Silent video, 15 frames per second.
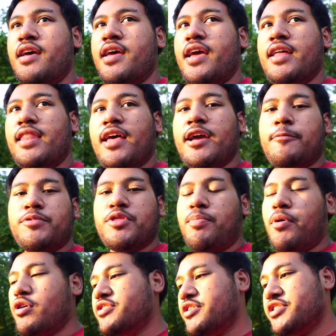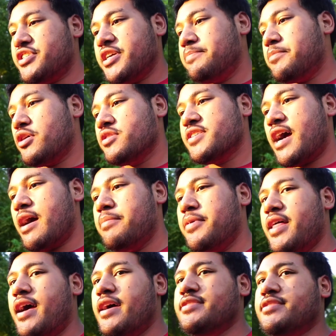And like the parts are cheap on top of
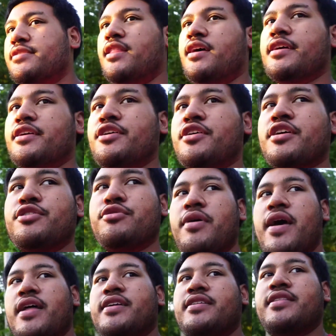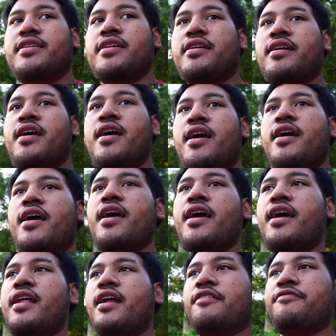that, so like you can do anything.
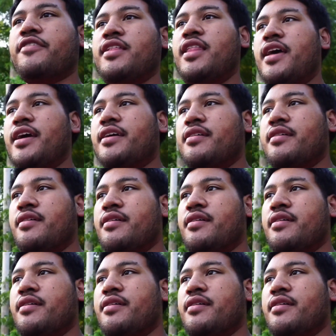And I feel like